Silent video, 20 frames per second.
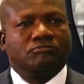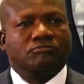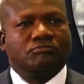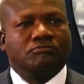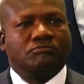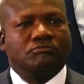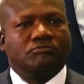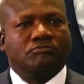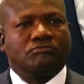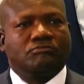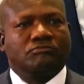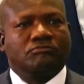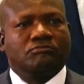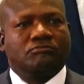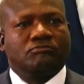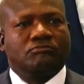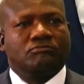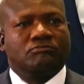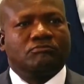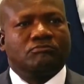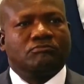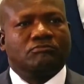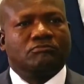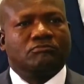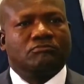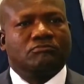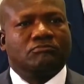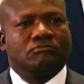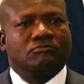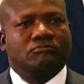
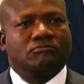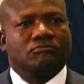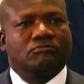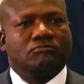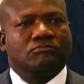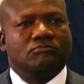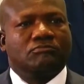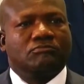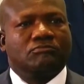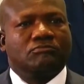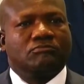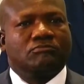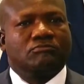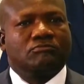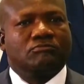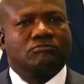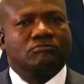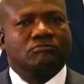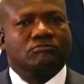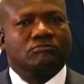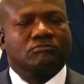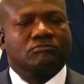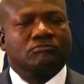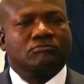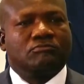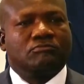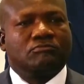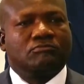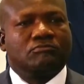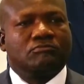
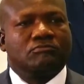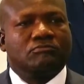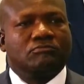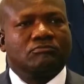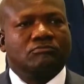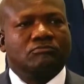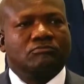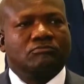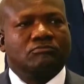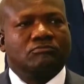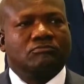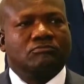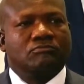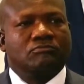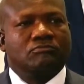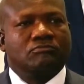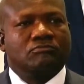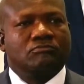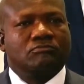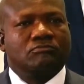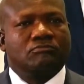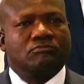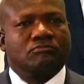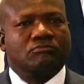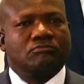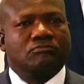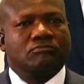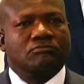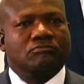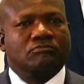
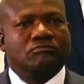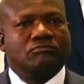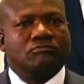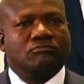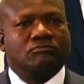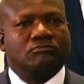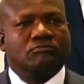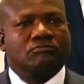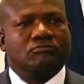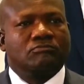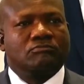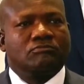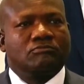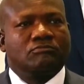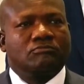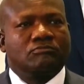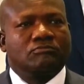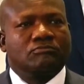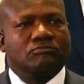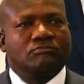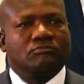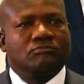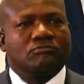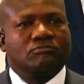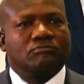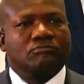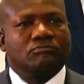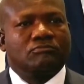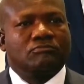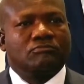
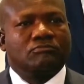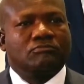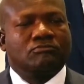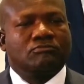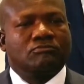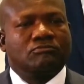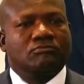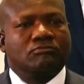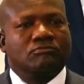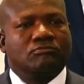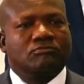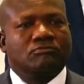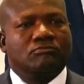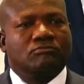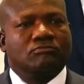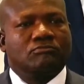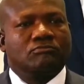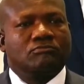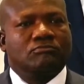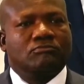(silent)